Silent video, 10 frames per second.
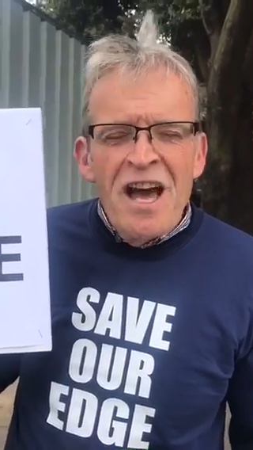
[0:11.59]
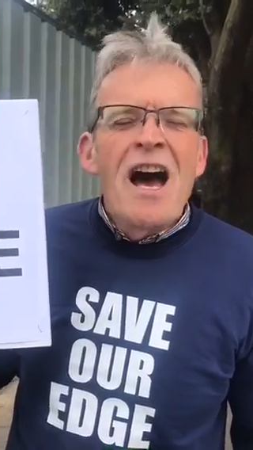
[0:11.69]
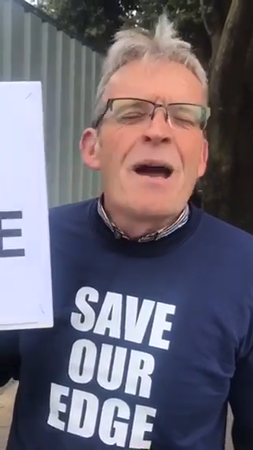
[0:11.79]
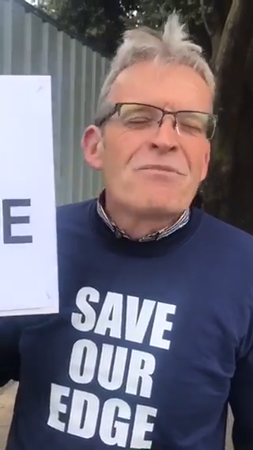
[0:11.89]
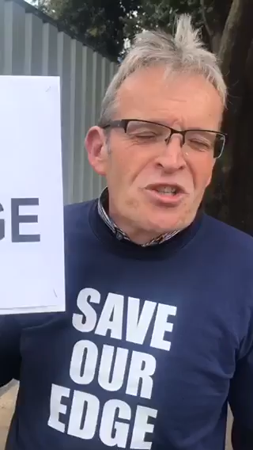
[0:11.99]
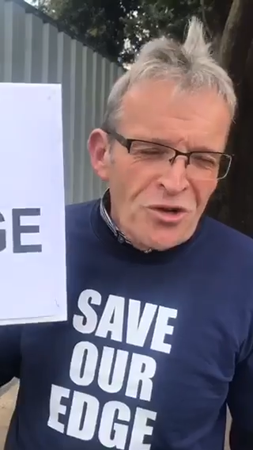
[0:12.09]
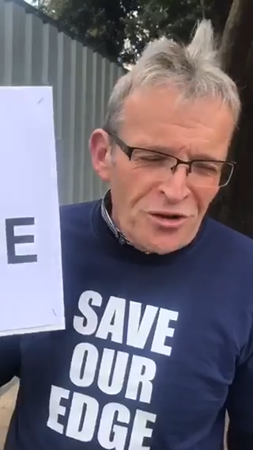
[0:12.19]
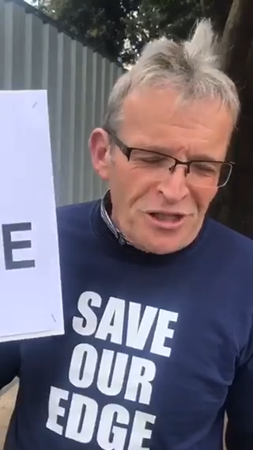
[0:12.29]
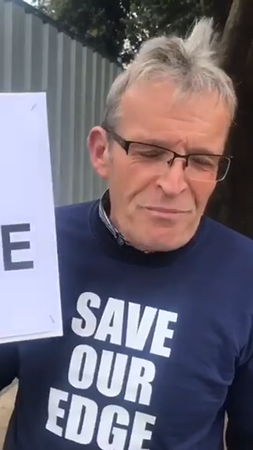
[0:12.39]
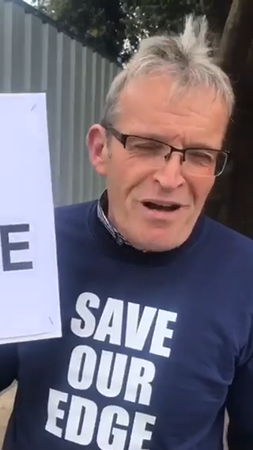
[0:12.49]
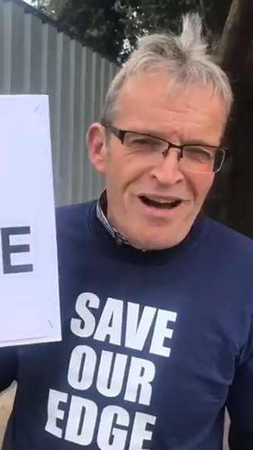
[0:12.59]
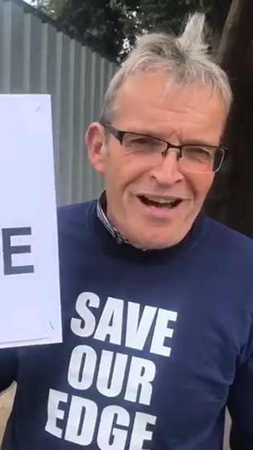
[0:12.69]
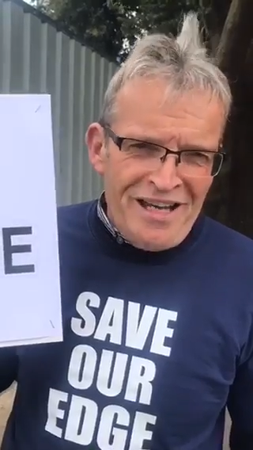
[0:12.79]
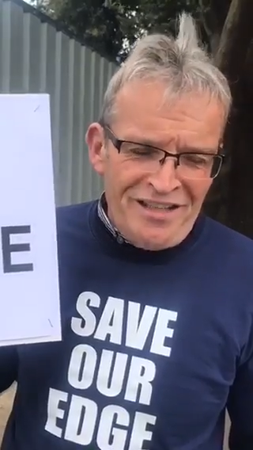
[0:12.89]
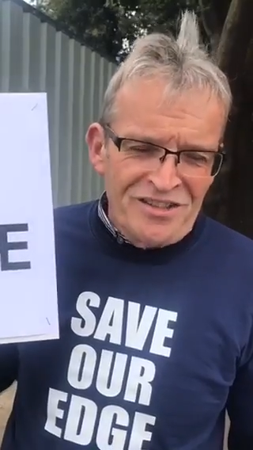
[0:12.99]
I'm totally
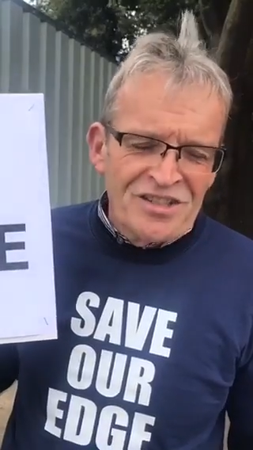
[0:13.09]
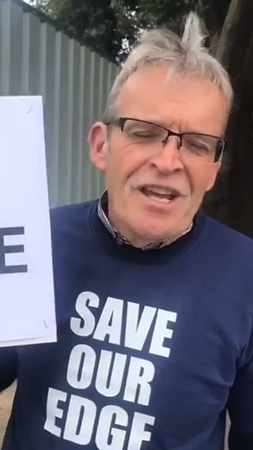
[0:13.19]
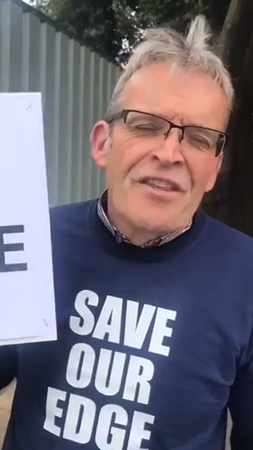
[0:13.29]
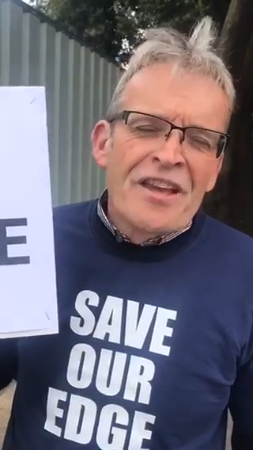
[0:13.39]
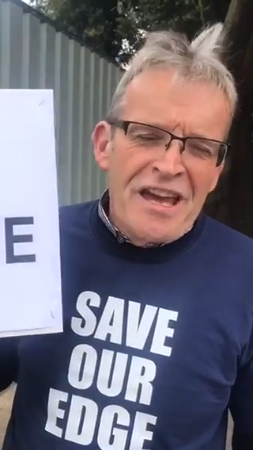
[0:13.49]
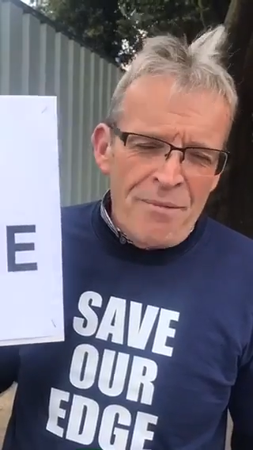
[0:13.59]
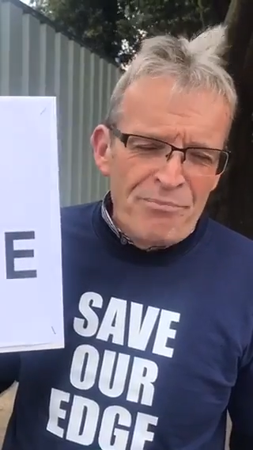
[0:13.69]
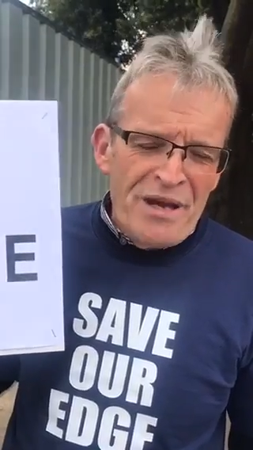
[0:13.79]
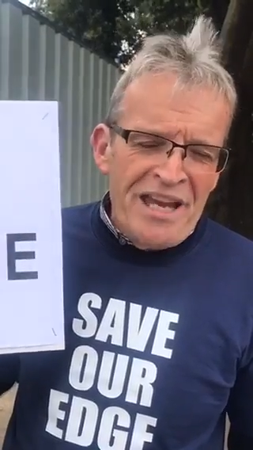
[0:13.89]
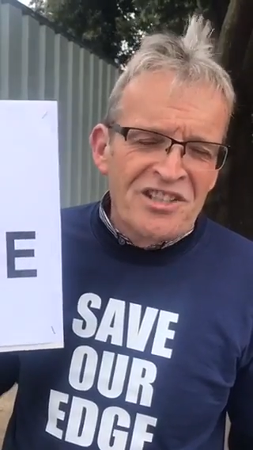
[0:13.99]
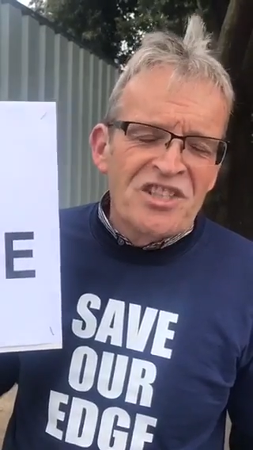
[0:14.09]
behind the campaign